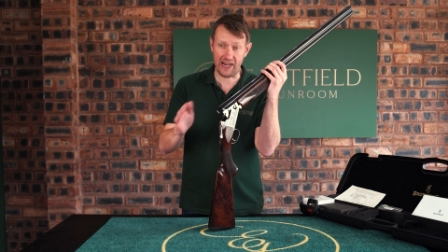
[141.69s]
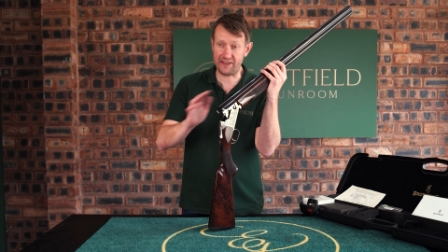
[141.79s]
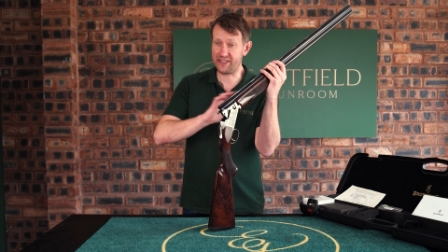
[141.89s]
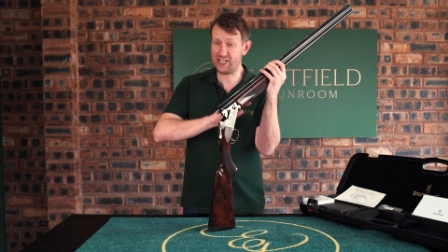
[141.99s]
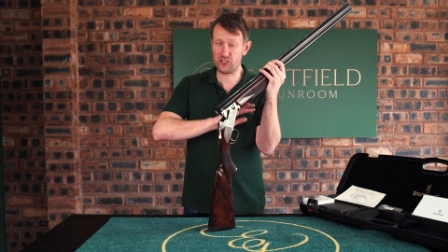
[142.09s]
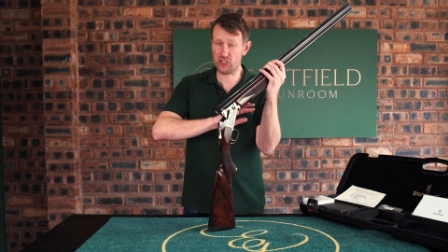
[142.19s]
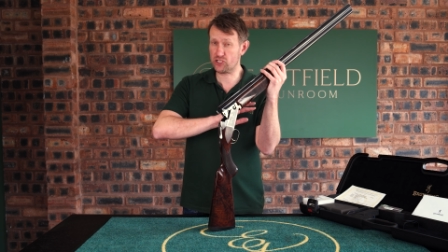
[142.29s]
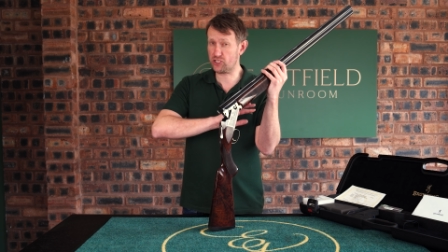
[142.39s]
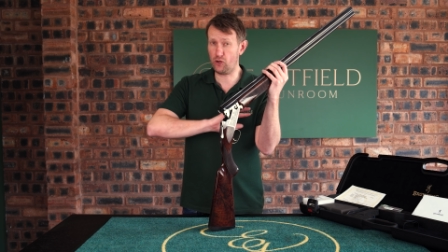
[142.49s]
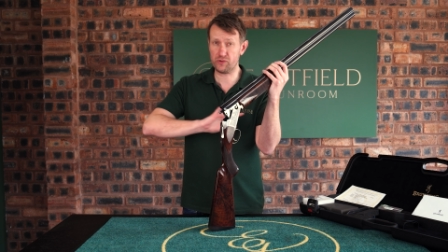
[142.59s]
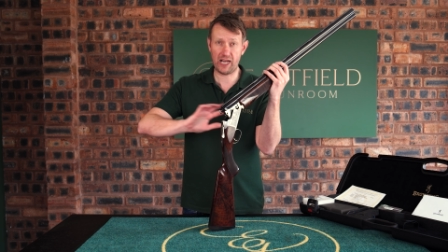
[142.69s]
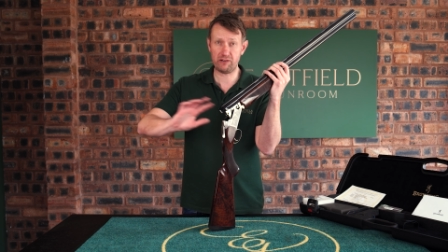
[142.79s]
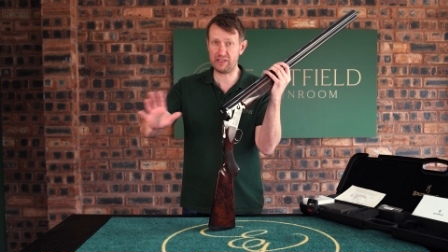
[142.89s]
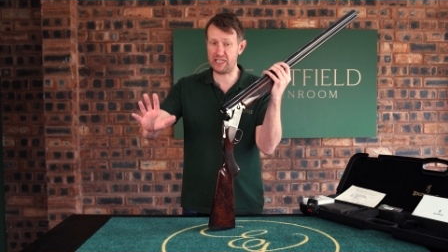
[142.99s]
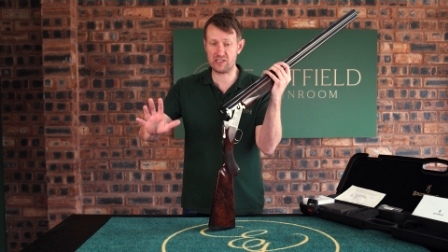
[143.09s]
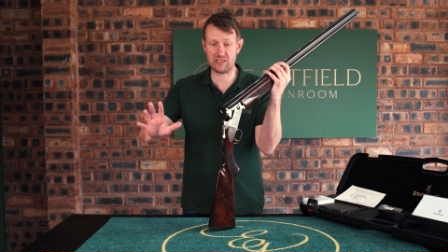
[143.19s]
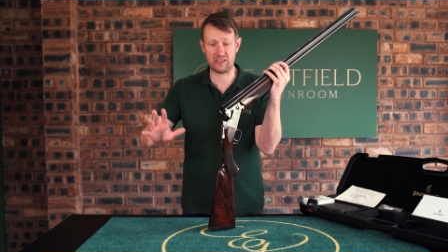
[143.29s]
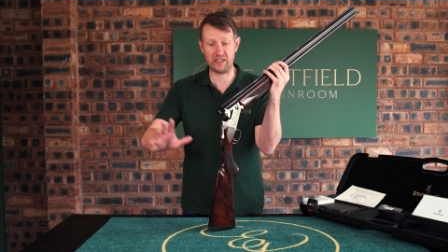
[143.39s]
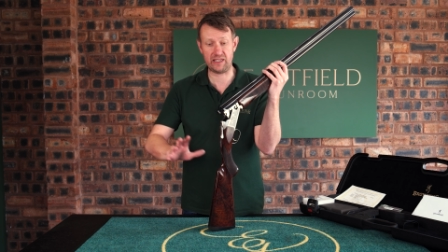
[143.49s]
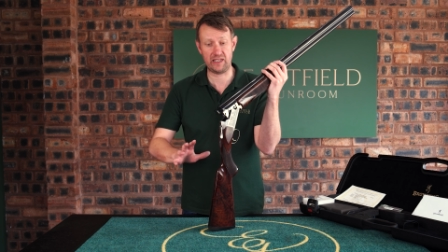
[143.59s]
and they just sold out
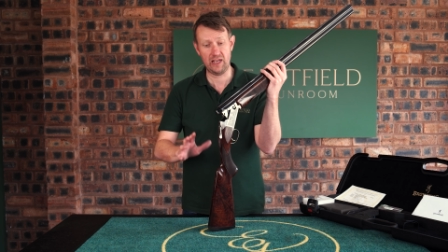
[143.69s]
instantly.